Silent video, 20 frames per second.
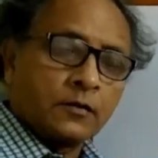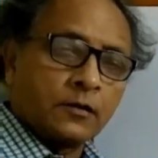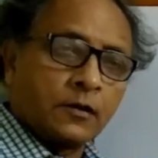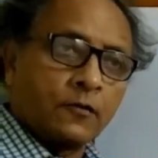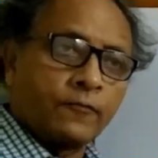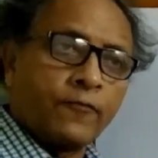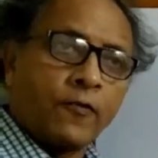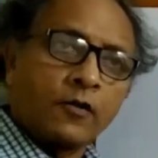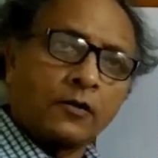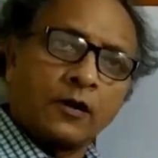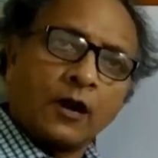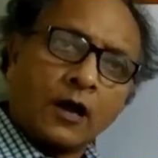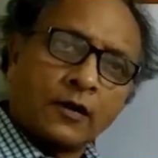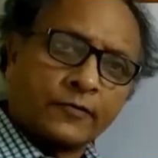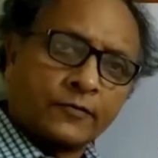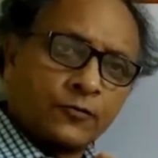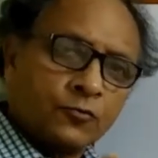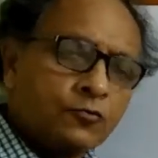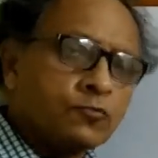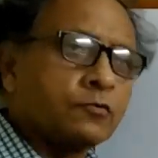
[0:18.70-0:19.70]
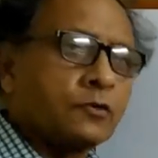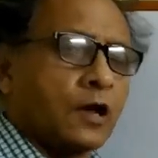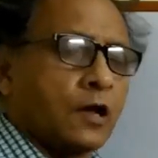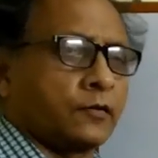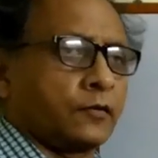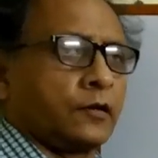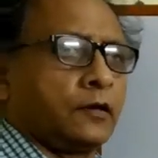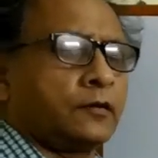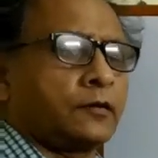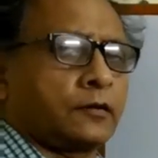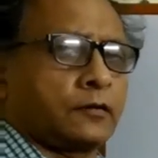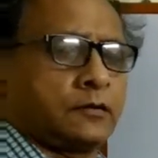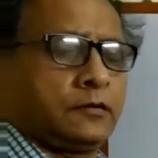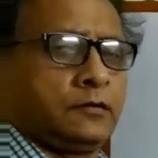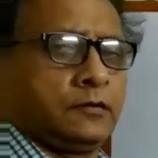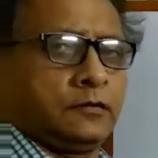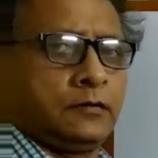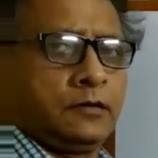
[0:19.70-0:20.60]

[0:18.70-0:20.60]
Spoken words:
Now, for last two classes,